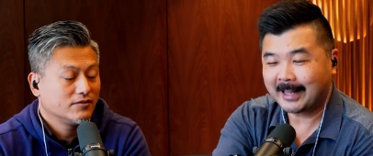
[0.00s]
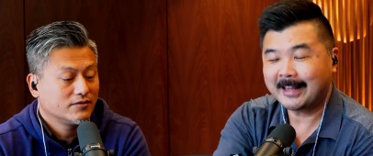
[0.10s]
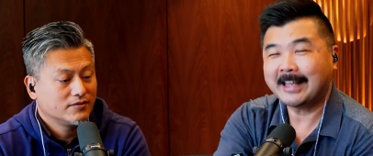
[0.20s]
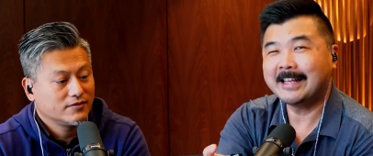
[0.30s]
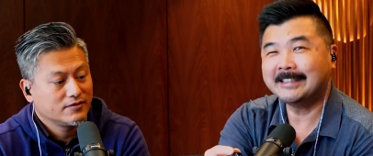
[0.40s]

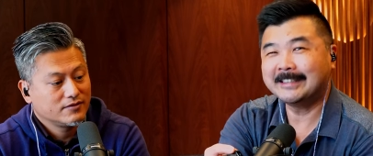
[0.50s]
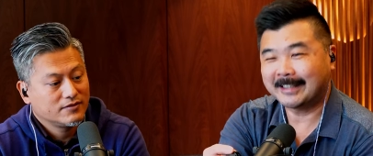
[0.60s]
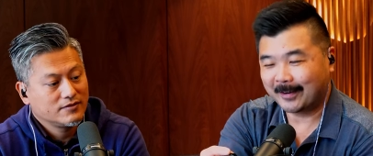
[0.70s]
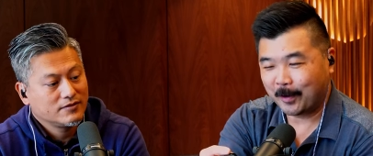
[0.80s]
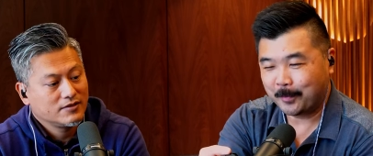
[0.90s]
Speaker 1: not easy
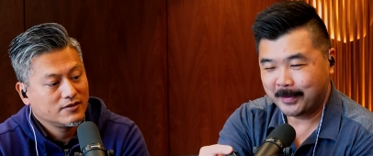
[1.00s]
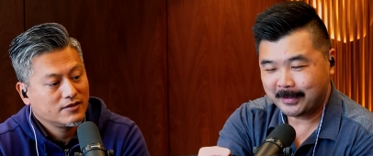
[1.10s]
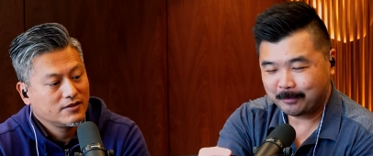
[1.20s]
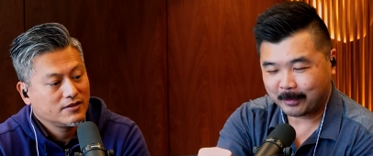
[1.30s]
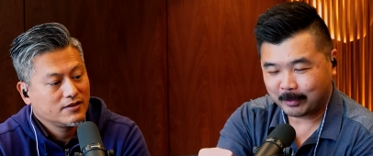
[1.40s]
to
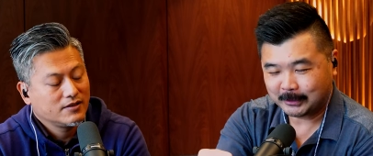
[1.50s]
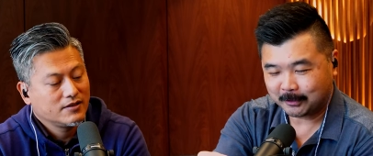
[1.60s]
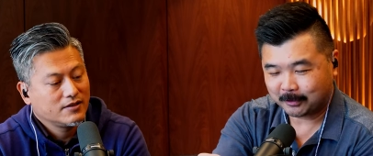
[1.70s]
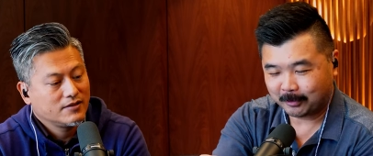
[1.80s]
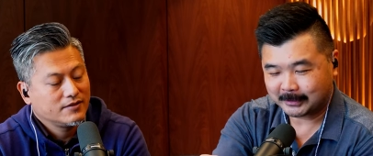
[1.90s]
open, but once you
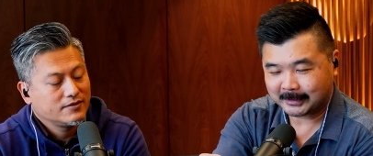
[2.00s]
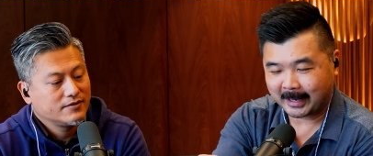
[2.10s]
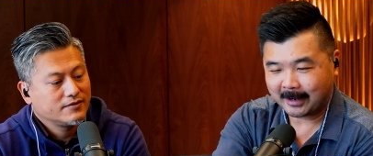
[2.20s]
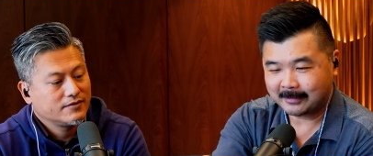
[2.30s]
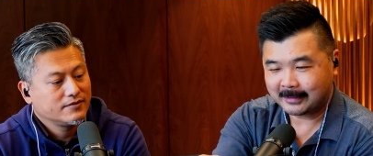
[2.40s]
close it
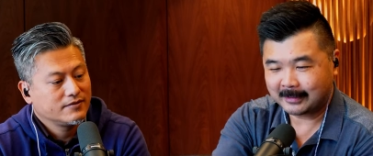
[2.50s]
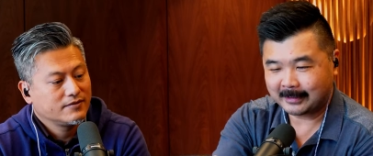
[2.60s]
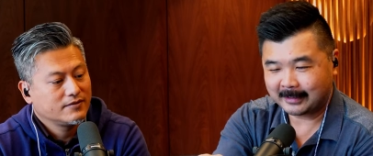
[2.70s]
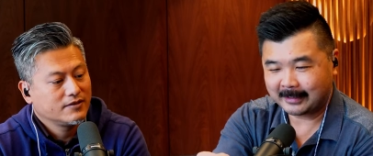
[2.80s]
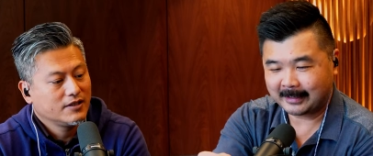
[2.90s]
down,
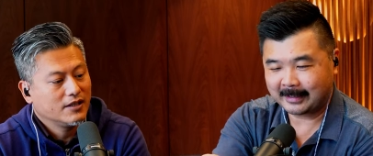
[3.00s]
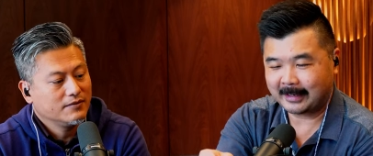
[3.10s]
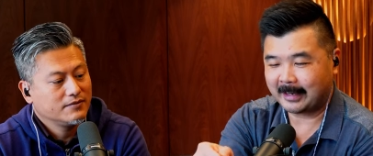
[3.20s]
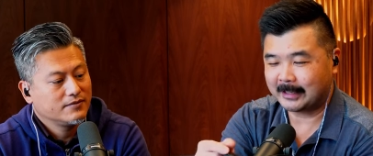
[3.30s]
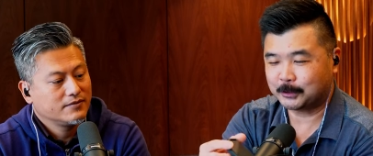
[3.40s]
yeah.
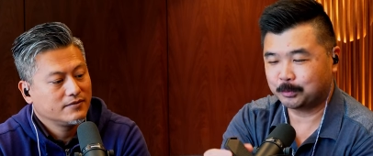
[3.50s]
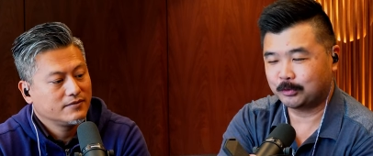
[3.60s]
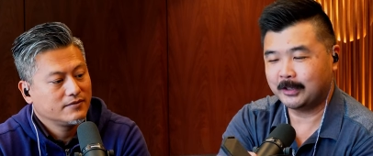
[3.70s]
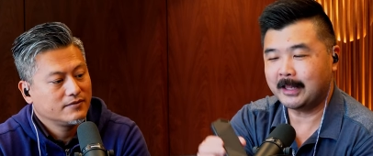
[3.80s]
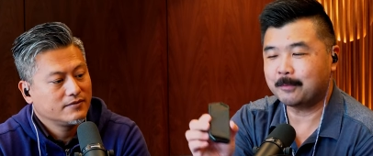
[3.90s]
It's
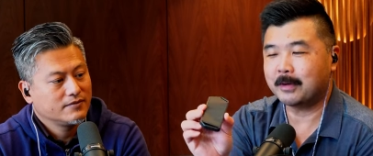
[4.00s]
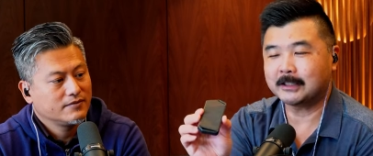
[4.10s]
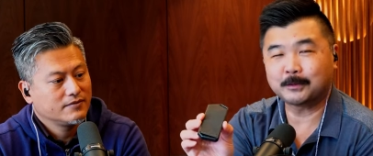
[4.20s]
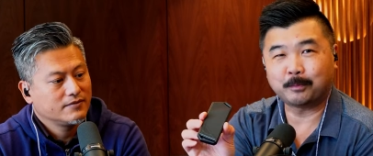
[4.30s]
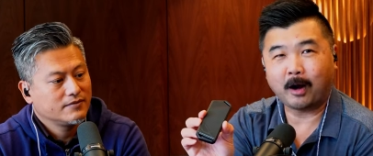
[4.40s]
pretty
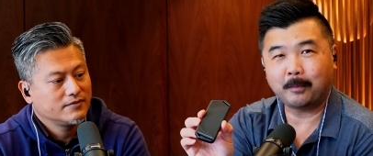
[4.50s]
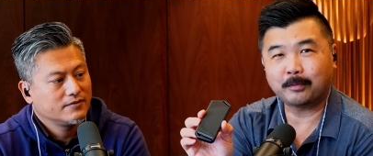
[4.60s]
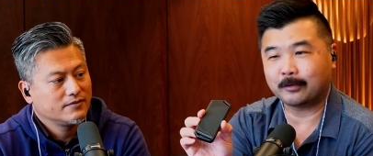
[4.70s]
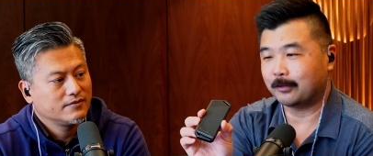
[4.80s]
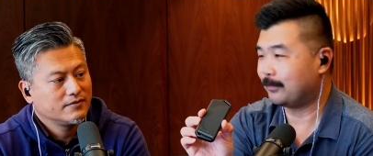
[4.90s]
much bomb
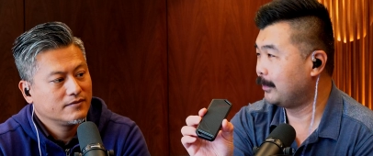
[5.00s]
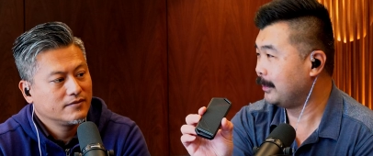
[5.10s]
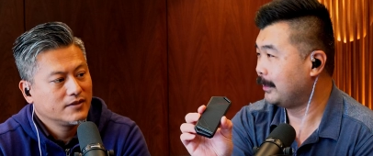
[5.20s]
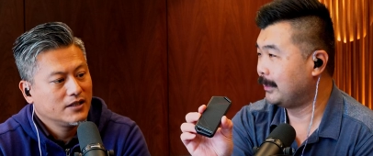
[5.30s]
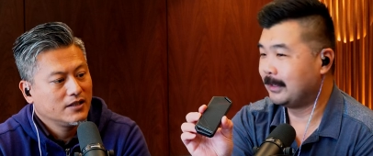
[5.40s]
proof.
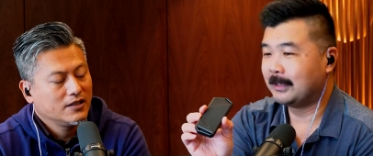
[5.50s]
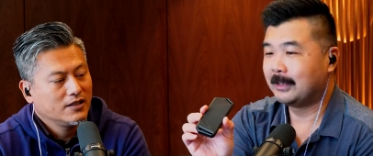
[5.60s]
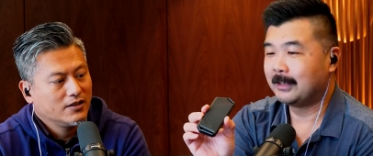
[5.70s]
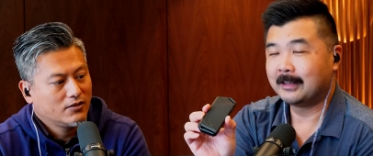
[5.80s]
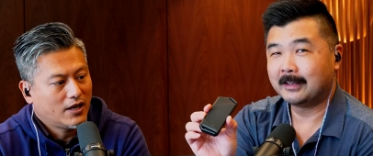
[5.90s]

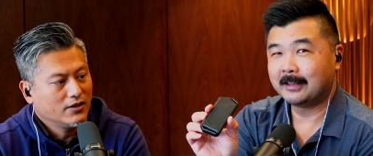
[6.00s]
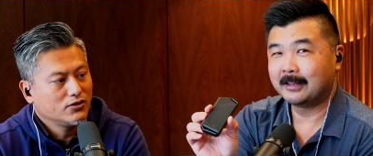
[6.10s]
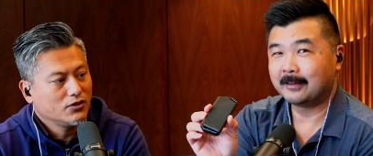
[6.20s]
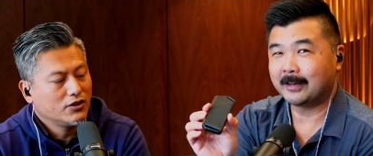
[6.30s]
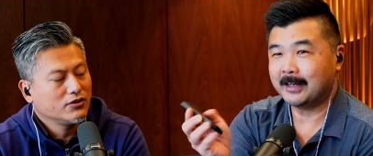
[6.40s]
Speaker 2: Okay,
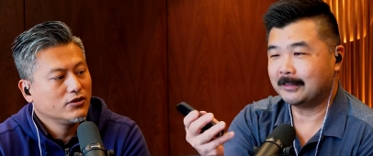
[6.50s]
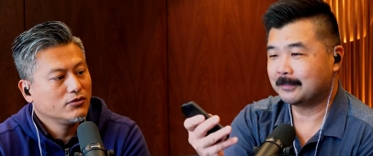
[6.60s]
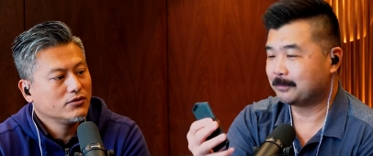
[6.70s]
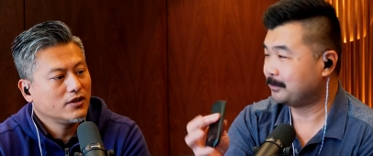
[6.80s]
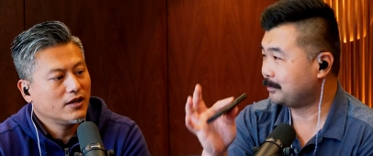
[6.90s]
so you right? can
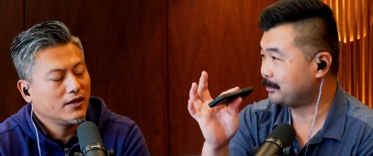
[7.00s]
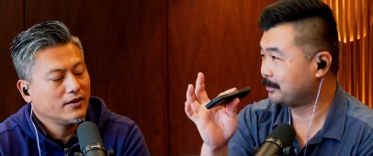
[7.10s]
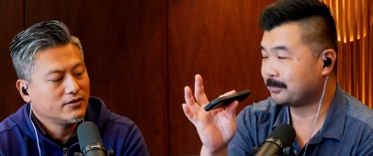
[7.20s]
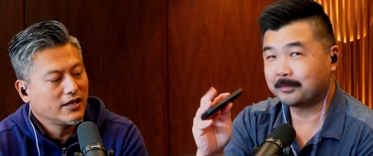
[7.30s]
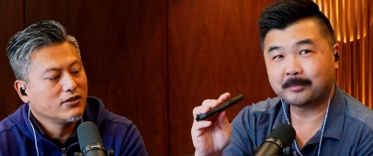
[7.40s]
use uh,
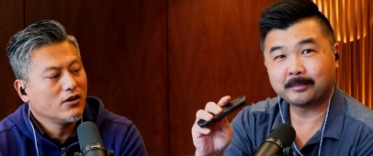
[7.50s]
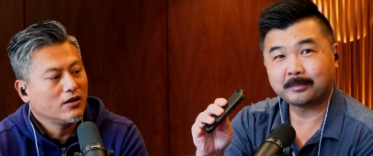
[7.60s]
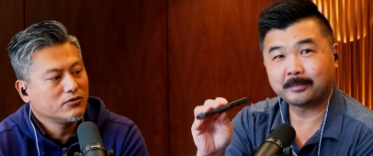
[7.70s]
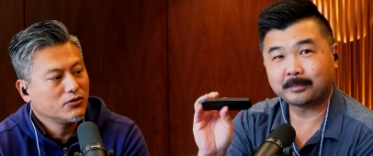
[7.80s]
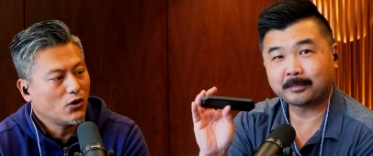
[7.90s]
take your
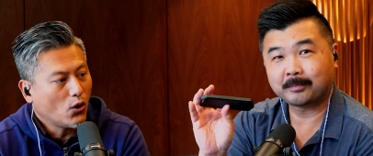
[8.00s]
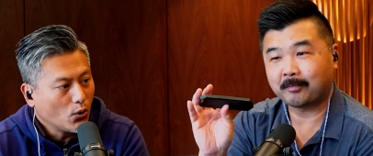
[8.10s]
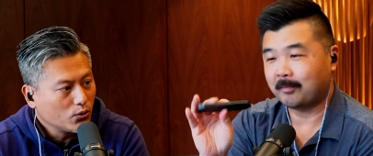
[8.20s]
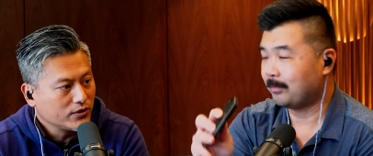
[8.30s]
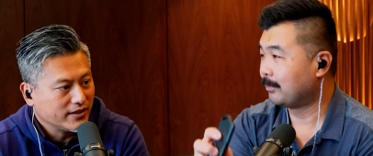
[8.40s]
out to
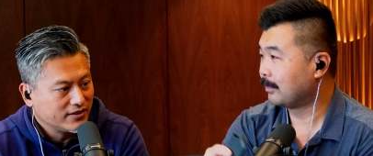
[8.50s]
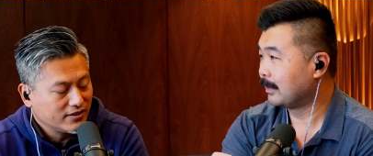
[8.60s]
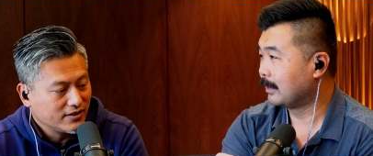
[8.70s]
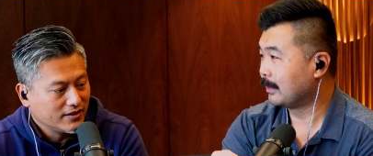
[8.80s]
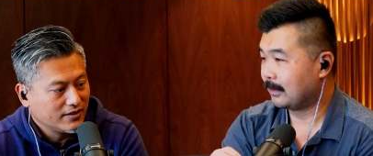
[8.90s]
old
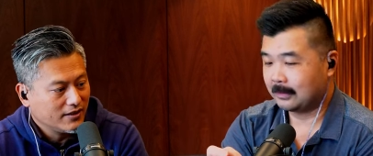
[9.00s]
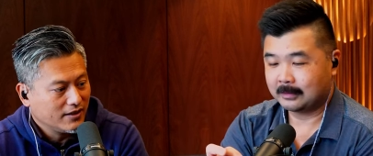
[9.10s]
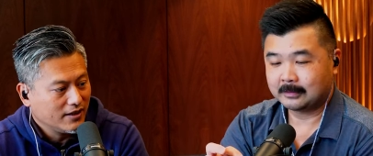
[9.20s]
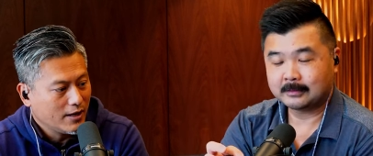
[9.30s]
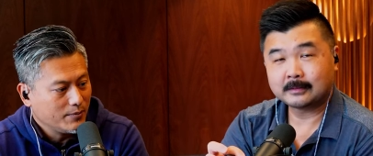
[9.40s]
existing
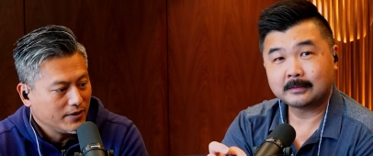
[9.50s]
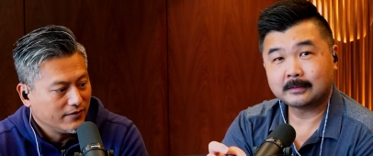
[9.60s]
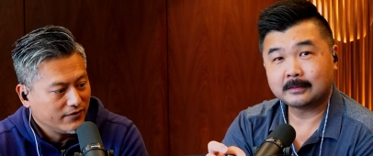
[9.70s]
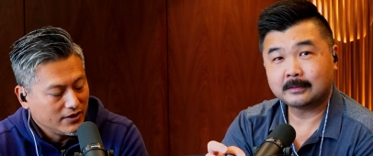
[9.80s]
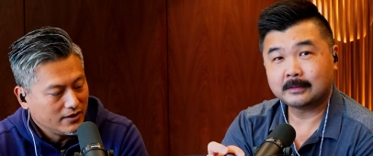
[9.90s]
uh,
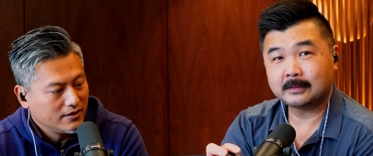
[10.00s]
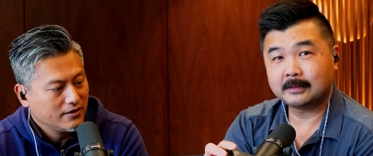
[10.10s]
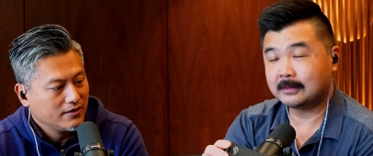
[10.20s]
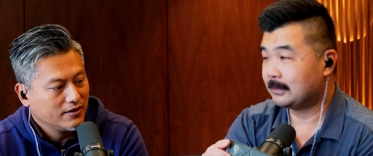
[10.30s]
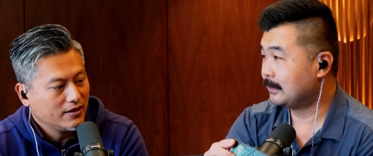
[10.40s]
MEMV
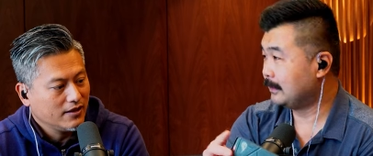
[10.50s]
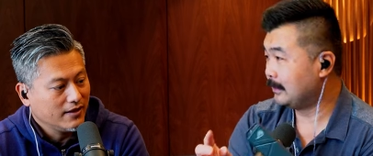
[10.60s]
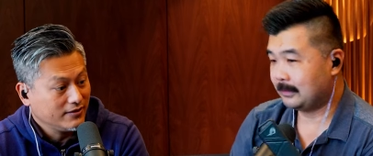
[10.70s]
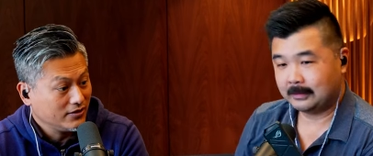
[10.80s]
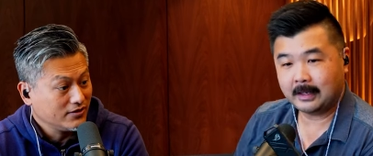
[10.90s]
uh,
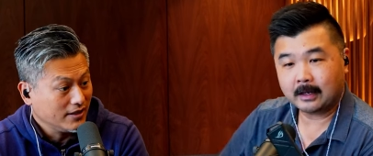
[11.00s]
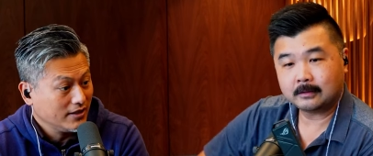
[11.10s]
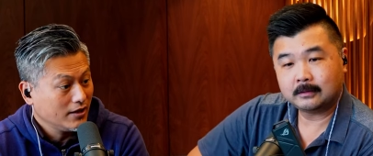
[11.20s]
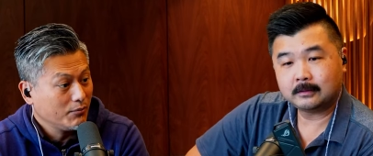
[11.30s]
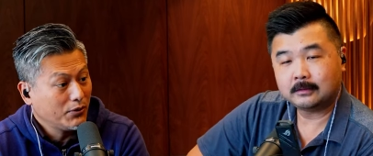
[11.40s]
SSD
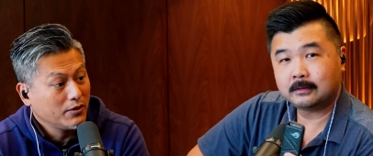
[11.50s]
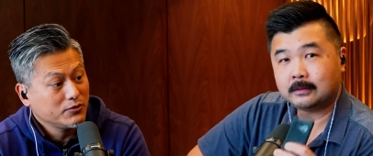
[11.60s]
yeah. and put it